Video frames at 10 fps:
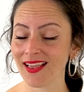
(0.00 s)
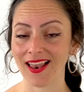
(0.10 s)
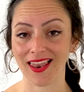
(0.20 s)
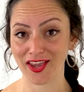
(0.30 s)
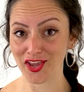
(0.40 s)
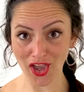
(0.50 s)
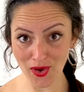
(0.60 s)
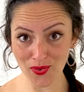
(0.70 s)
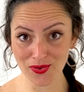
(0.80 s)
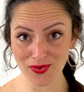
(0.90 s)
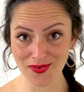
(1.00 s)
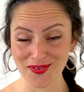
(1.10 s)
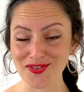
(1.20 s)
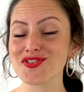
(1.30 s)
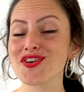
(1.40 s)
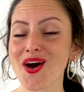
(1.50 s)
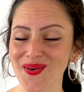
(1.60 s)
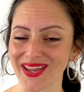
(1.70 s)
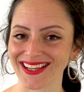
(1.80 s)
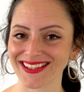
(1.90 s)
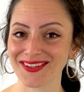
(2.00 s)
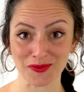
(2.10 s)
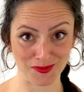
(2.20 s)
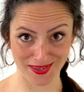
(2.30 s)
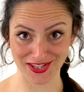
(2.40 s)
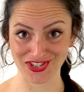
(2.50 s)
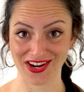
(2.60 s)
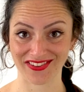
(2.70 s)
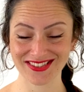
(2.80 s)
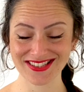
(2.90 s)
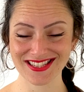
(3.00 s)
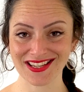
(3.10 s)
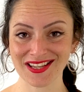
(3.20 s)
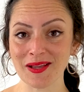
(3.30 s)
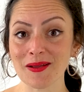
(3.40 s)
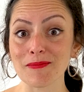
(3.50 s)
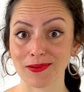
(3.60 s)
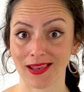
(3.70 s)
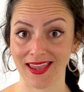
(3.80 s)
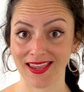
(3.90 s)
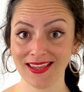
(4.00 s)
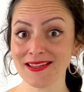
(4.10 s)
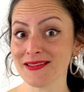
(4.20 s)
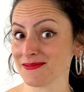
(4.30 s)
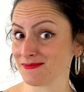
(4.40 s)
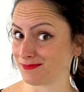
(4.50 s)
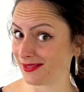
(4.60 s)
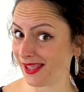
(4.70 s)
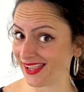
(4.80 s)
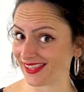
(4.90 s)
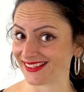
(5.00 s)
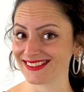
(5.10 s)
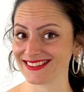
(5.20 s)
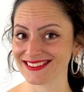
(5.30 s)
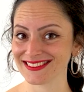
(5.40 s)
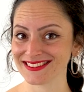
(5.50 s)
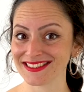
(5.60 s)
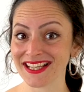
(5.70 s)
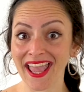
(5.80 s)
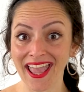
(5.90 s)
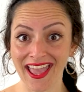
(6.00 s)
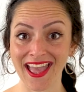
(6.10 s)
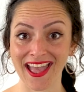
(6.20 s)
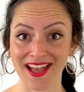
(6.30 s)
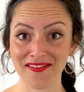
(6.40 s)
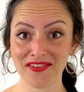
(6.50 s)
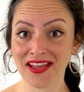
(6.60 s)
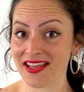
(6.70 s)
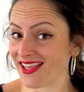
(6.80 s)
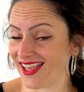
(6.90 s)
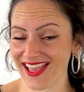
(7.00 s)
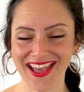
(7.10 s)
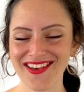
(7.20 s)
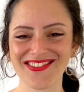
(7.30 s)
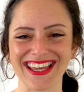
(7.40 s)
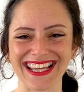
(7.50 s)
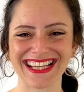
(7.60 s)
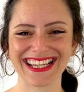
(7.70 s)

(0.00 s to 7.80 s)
Like go, going would be the gerund. Play, playing. Have, having.